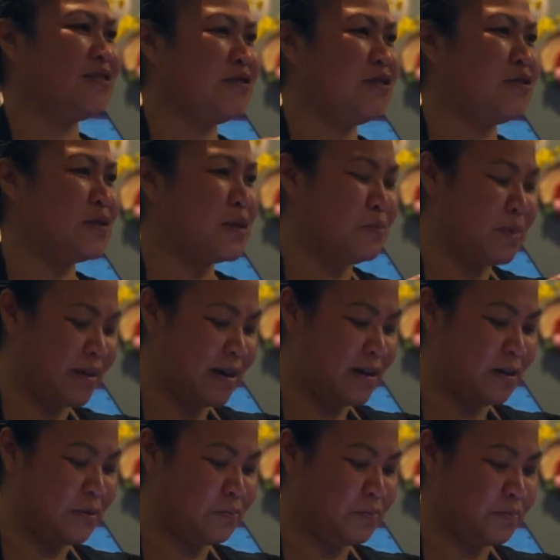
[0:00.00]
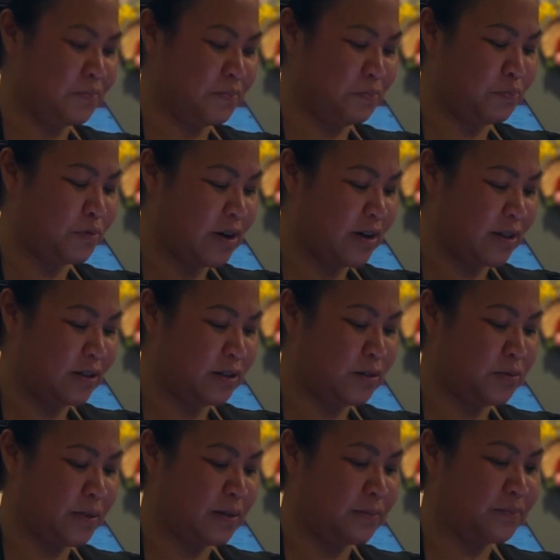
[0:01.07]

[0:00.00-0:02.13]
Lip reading: you don't want to be adding broth into it.